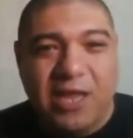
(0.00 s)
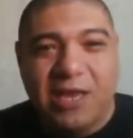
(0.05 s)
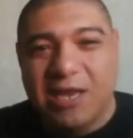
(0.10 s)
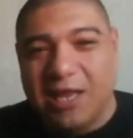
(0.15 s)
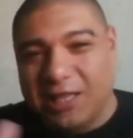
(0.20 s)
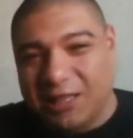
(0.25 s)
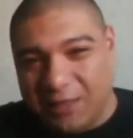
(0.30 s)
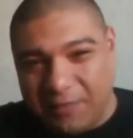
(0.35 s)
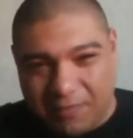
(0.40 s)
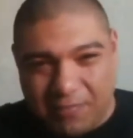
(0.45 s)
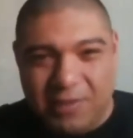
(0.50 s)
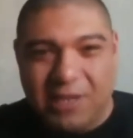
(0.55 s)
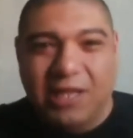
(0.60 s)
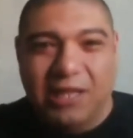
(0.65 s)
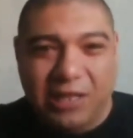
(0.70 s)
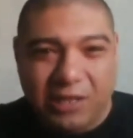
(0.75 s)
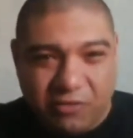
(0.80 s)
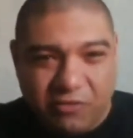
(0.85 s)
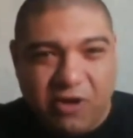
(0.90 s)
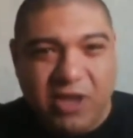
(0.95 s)
the best way,
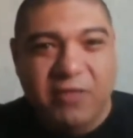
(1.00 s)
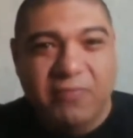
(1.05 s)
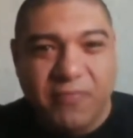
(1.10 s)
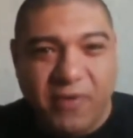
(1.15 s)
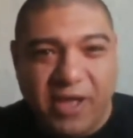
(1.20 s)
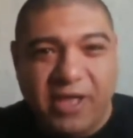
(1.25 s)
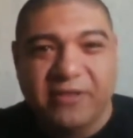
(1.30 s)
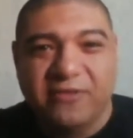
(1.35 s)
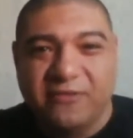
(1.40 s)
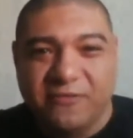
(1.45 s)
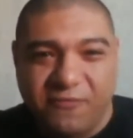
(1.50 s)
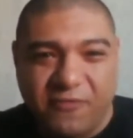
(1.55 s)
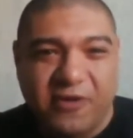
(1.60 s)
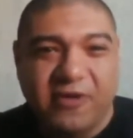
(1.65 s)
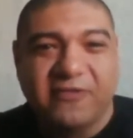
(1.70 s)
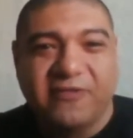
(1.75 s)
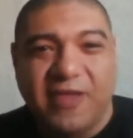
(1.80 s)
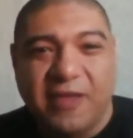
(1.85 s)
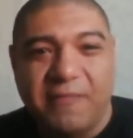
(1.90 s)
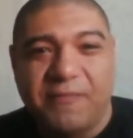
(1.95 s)
like like trade
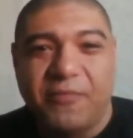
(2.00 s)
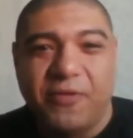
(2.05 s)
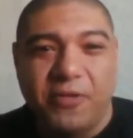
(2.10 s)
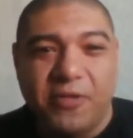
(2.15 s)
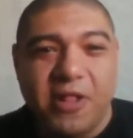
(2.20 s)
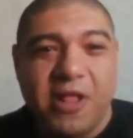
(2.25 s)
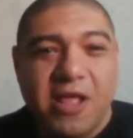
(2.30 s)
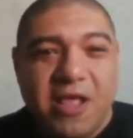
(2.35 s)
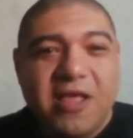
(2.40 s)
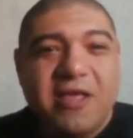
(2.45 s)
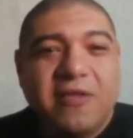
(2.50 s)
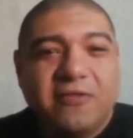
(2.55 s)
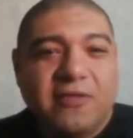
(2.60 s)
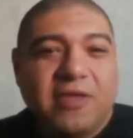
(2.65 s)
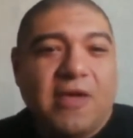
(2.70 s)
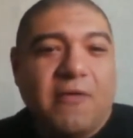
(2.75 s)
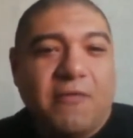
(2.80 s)
bots, for example.